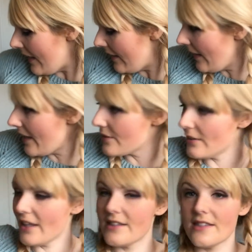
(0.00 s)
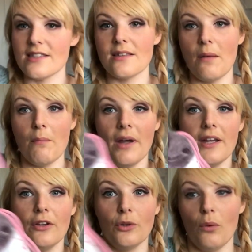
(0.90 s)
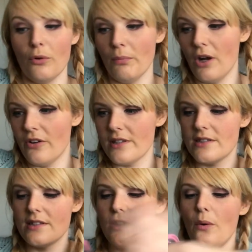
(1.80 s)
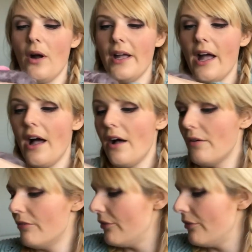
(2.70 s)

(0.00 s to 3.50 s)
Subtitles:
Yeah, so that's my other work in progress. So I have